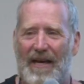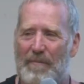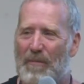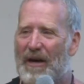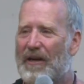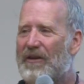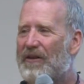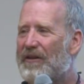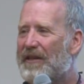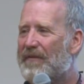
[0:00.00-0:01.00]
I
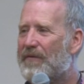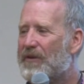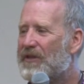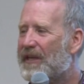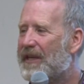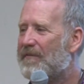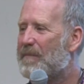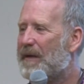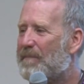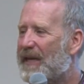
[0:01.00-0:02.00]
monitor diversity of
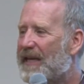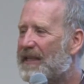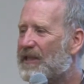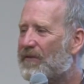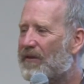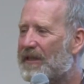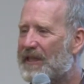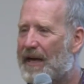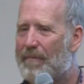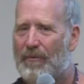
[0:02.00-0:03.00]
my beans, for
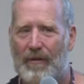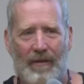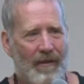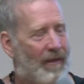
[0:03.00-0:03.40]
example,